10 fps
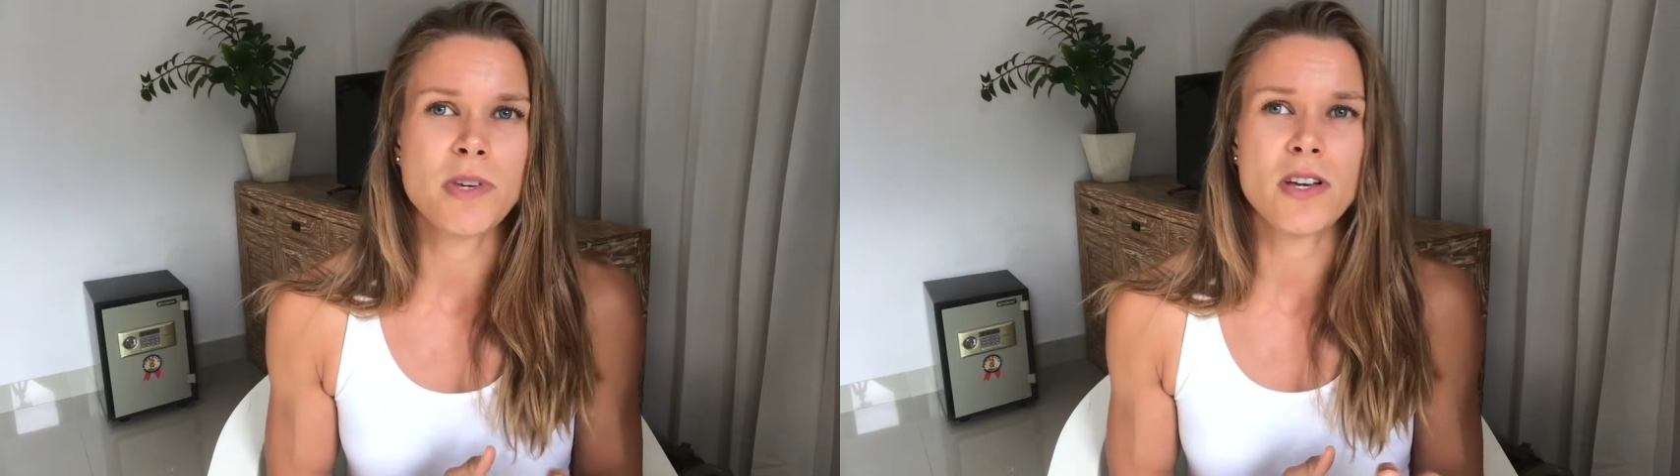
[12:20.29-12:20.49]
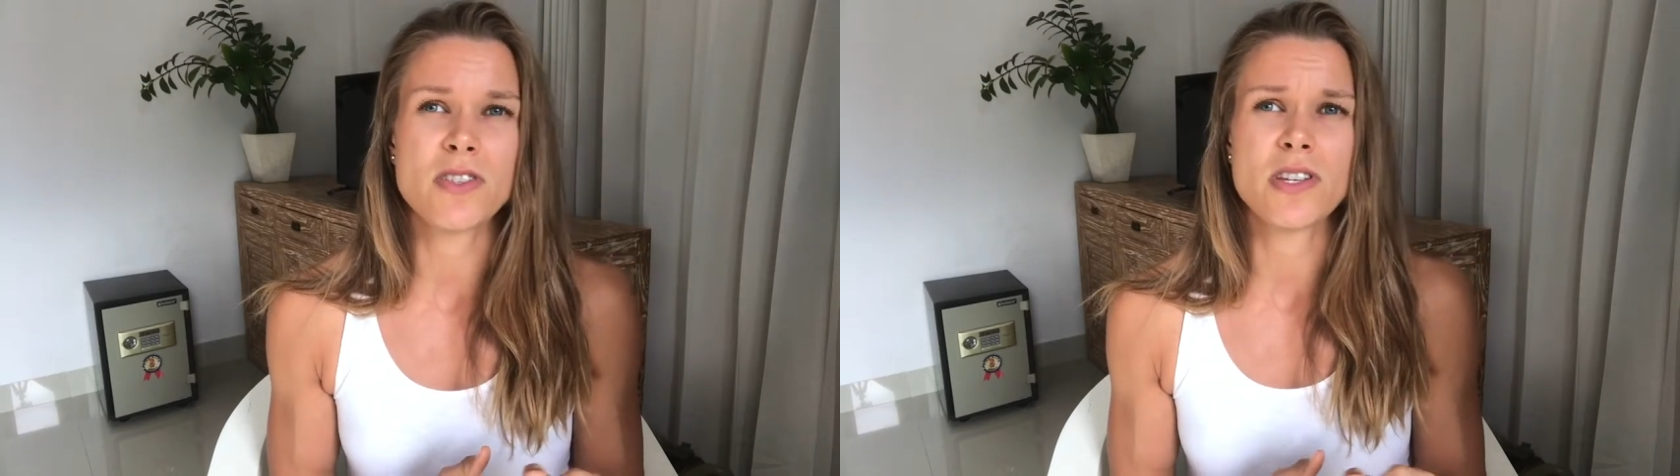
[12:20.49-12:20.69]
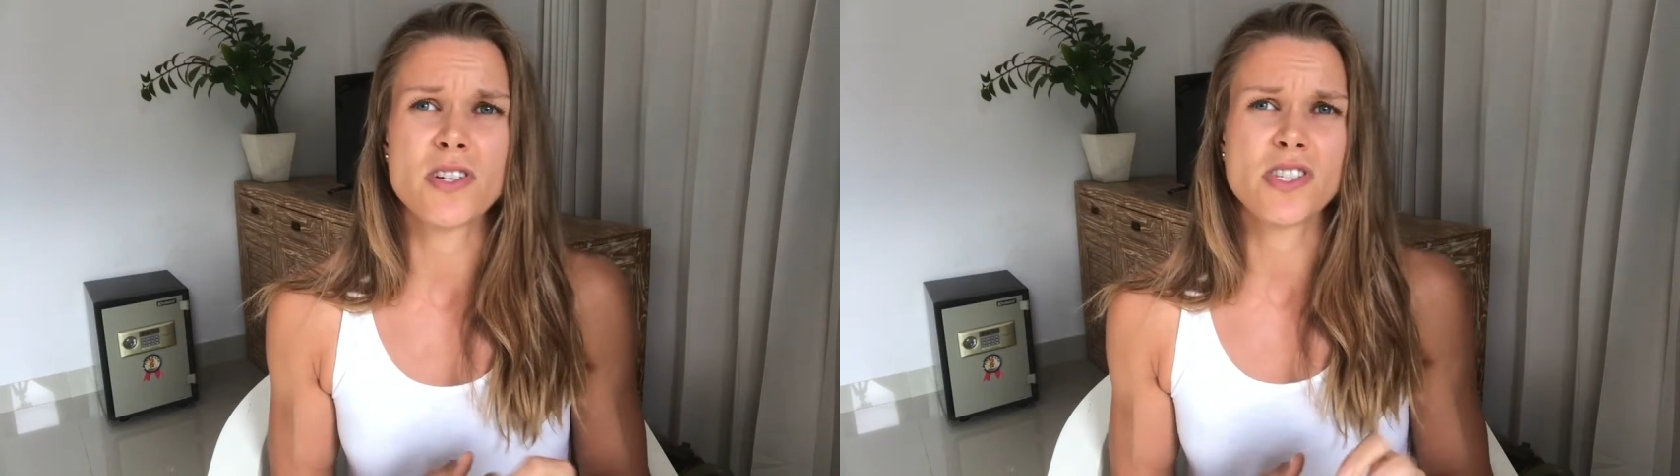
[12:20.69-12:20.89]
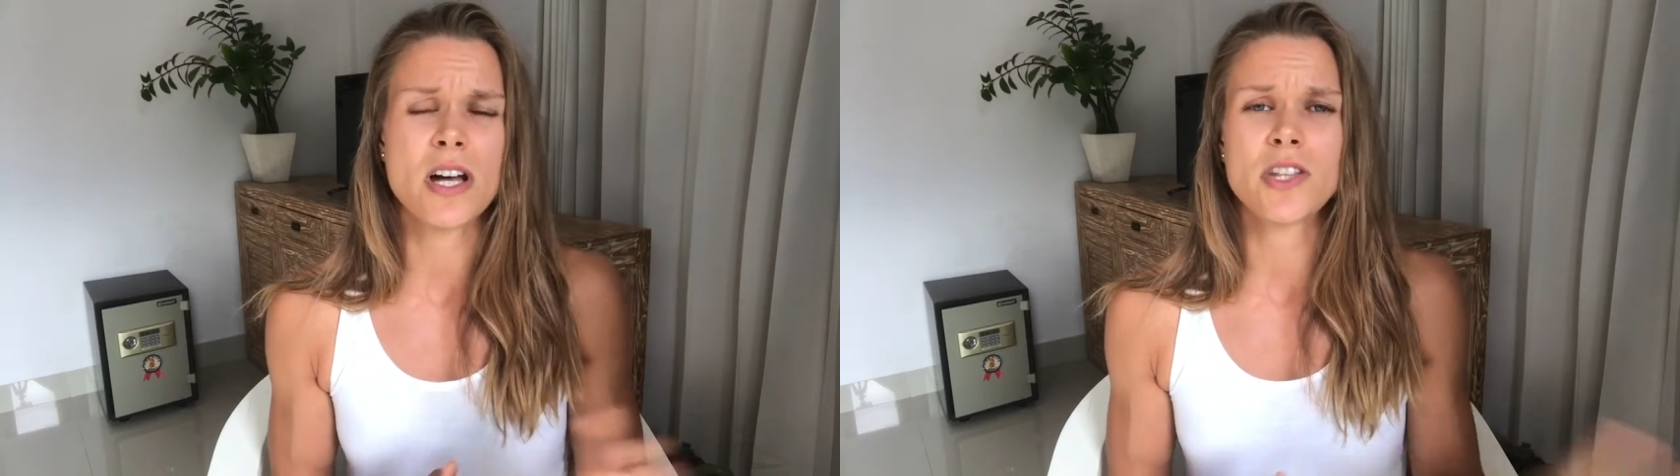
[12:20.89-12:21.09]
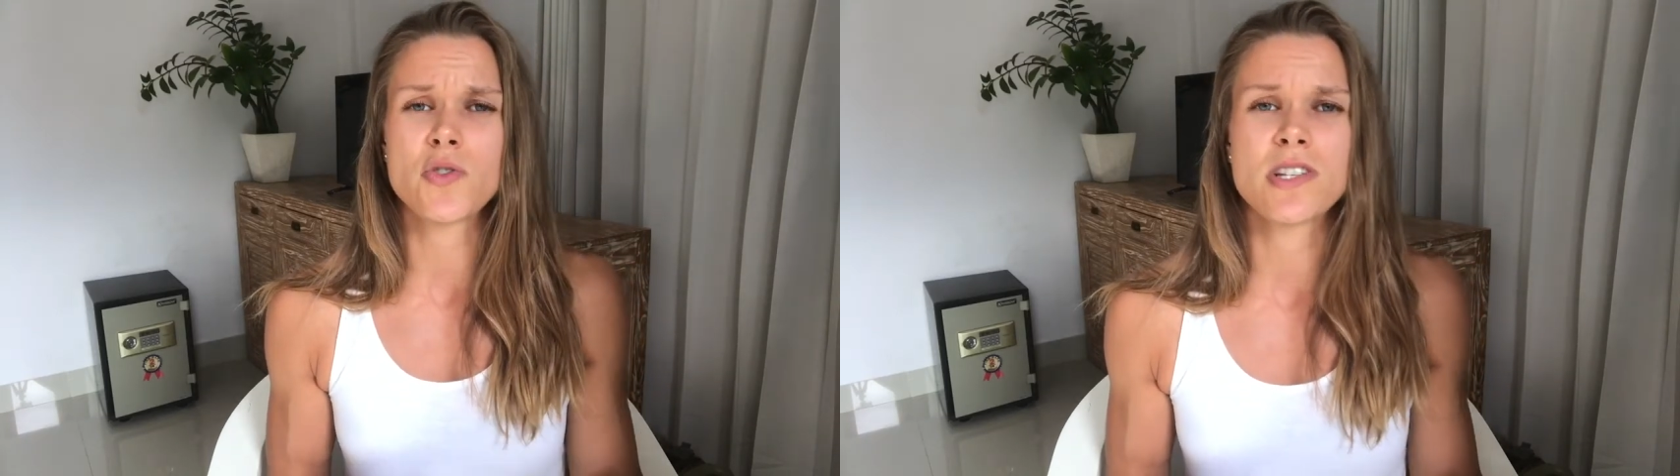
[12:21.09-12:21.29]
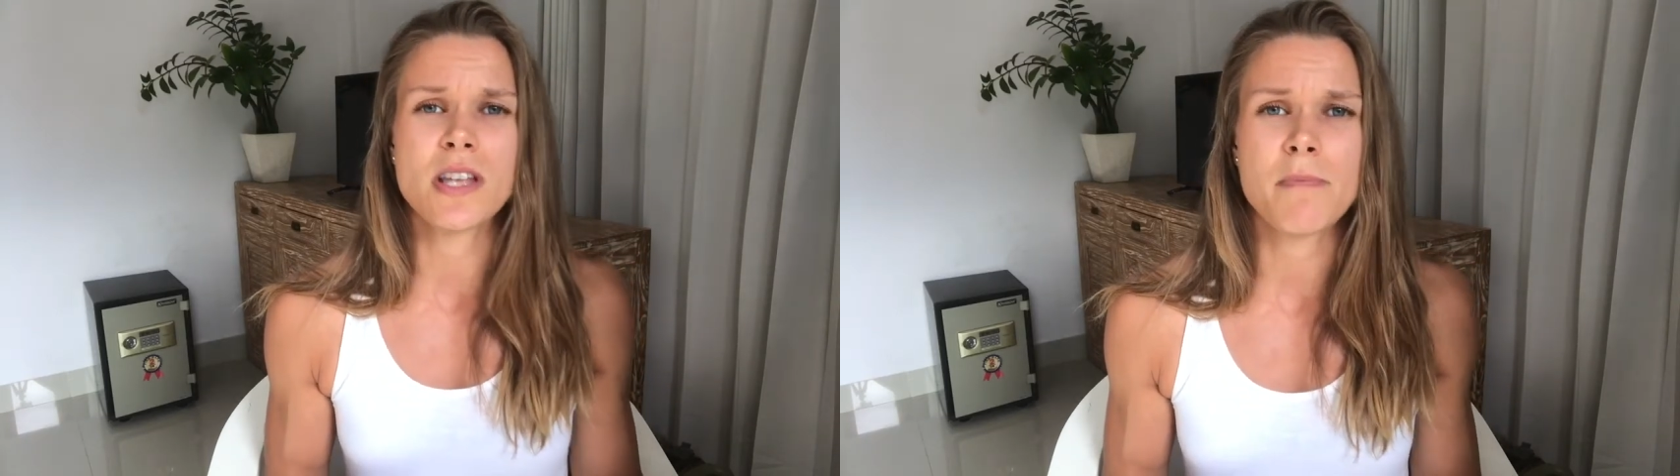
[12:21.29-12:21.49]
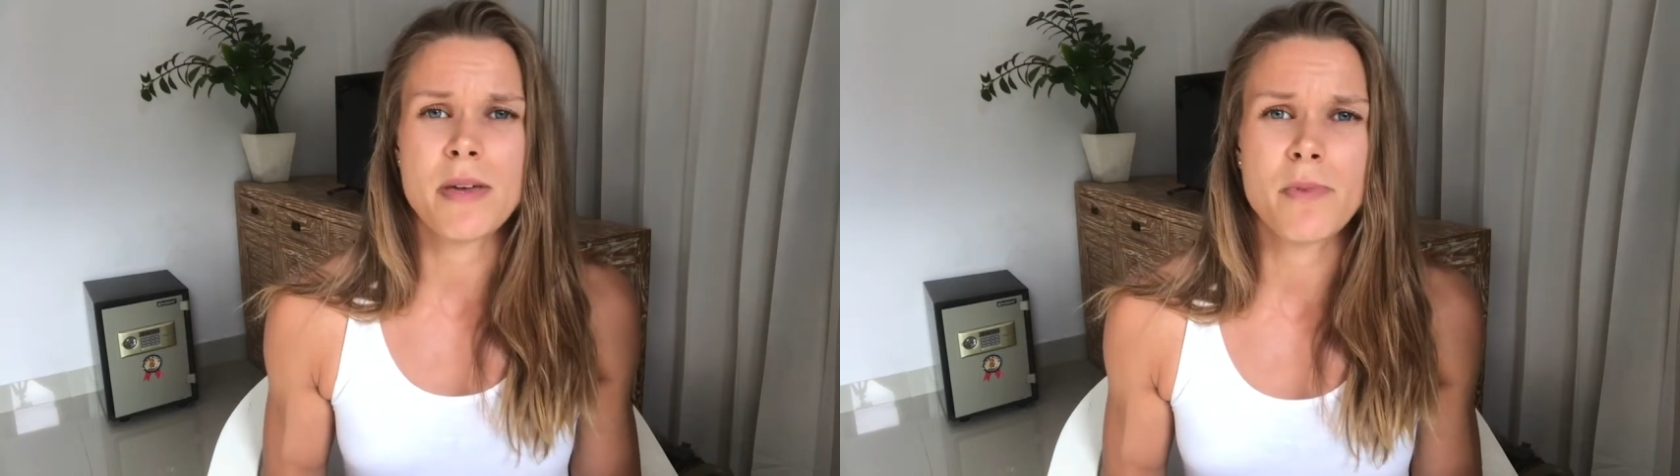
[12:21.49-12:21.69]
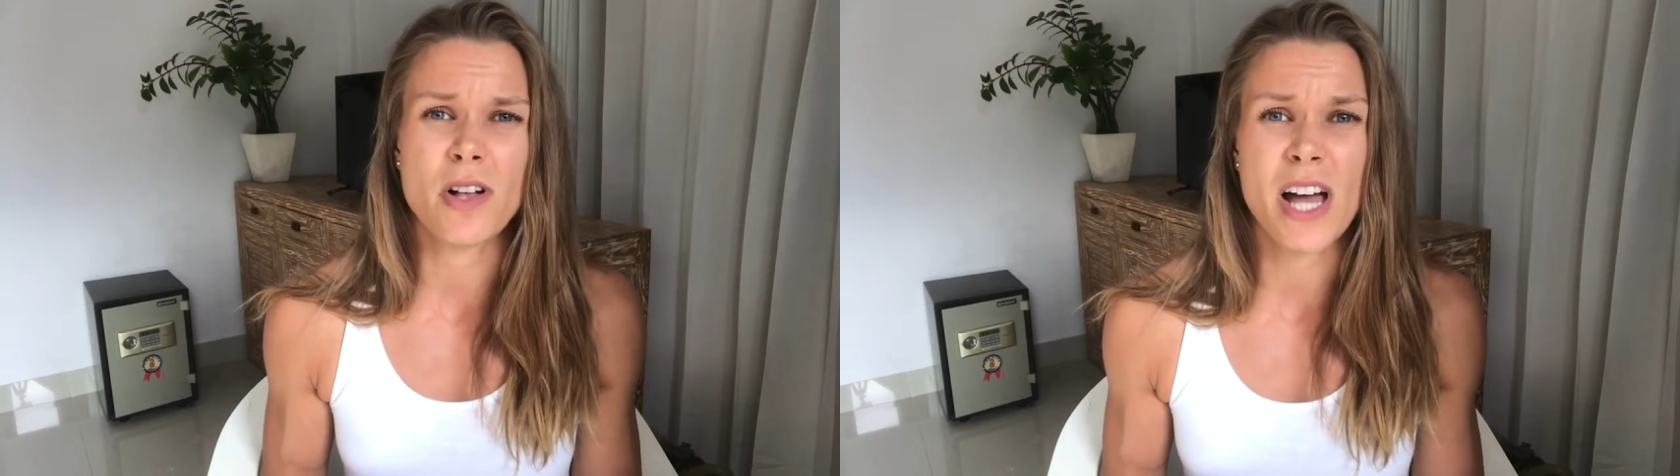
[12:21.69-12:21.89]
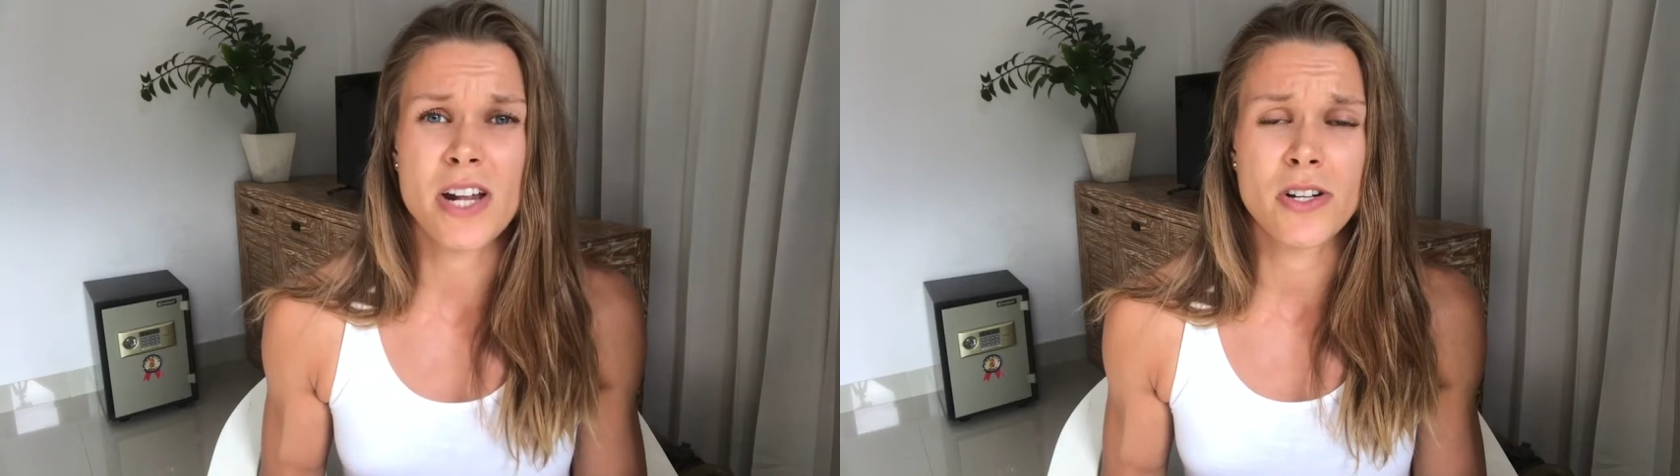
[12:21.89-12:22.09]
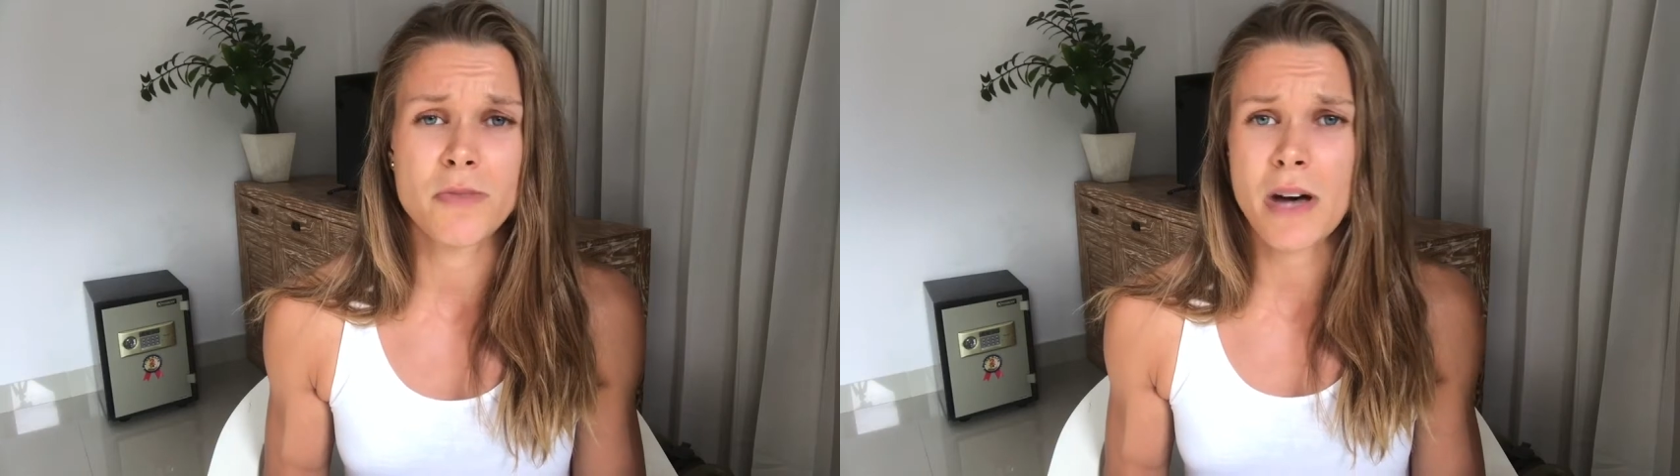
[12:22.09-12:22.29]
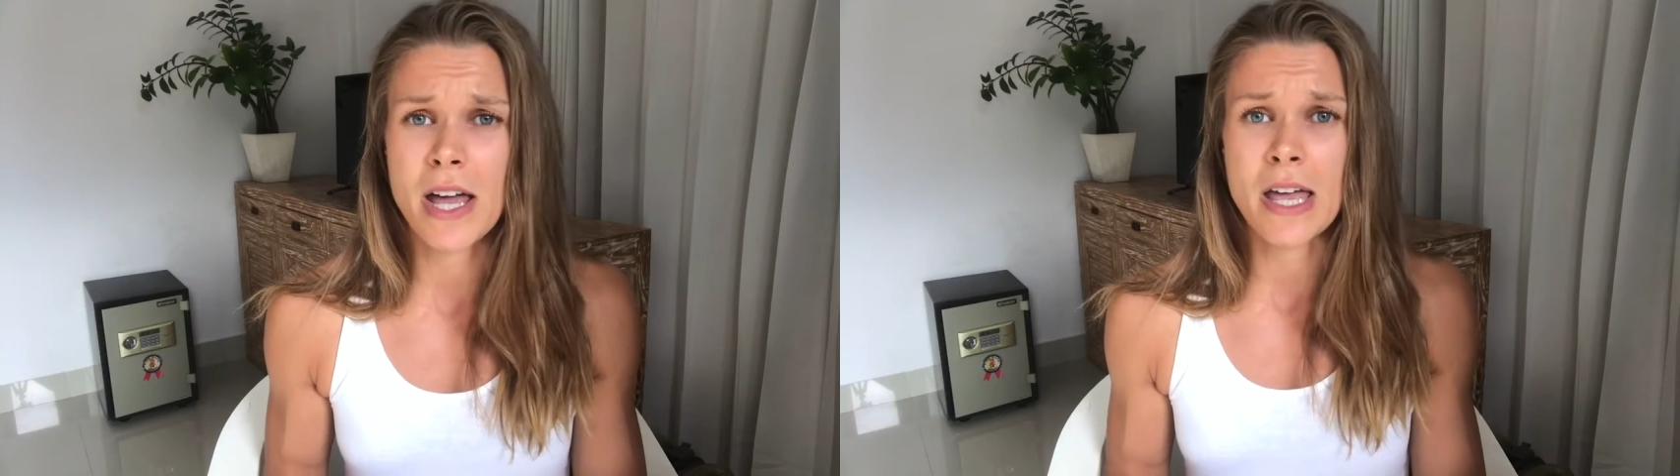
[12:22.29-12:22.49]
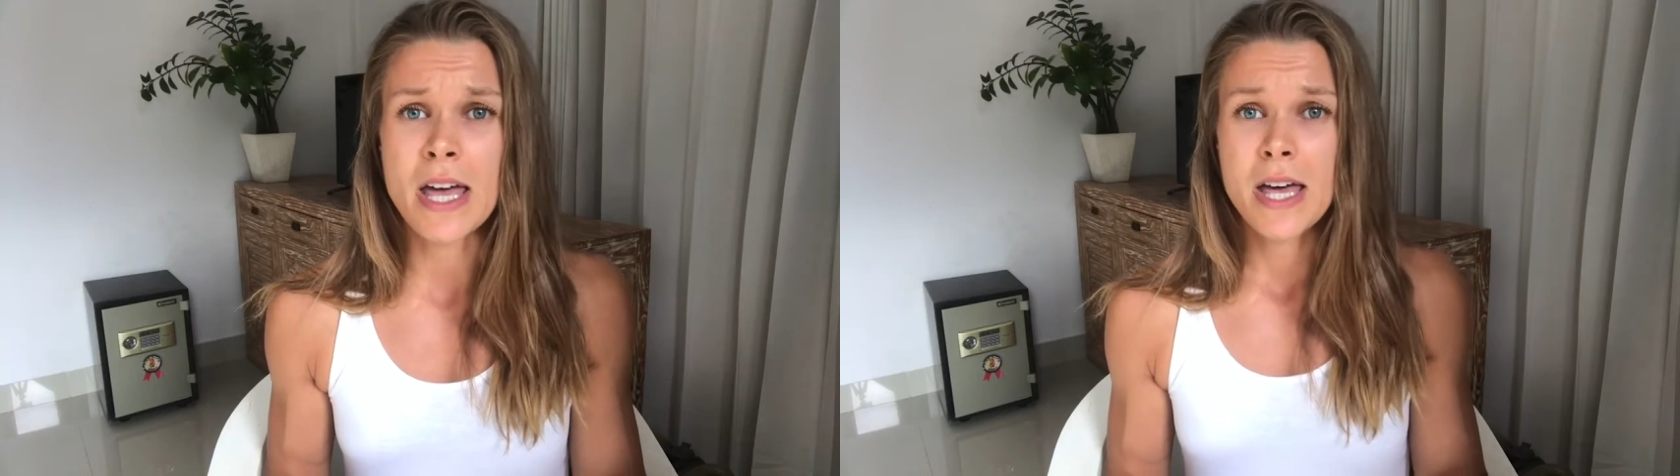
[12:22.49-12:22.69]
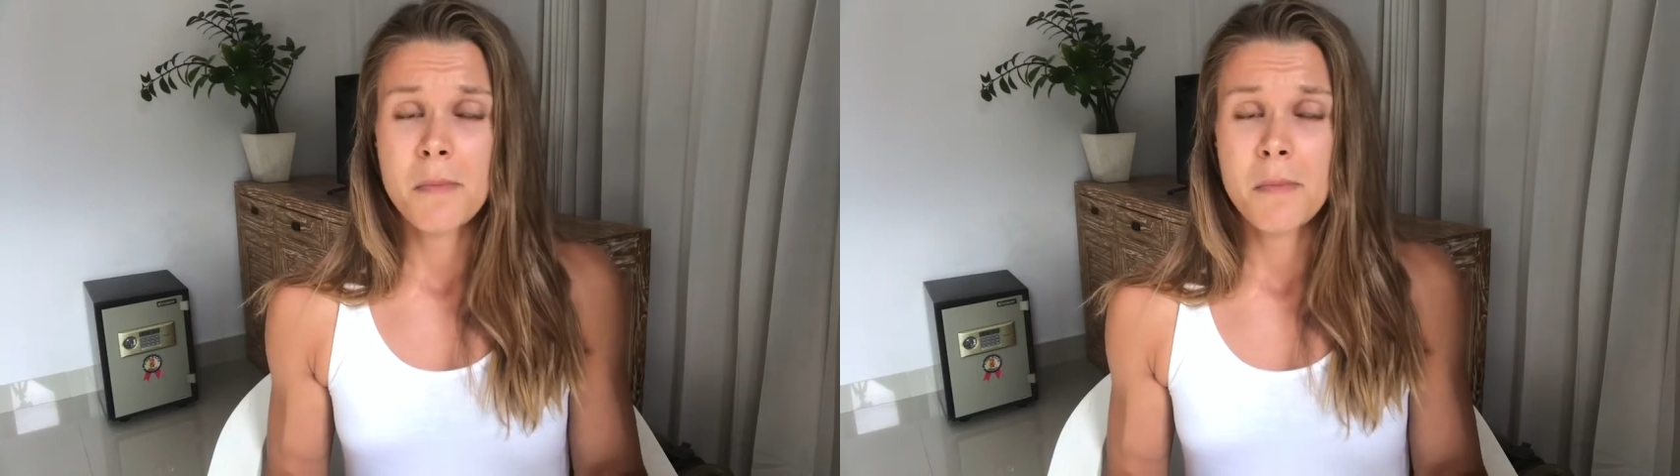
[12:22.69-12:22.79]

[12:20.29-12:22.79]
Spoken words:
because there is countries that people cannot buy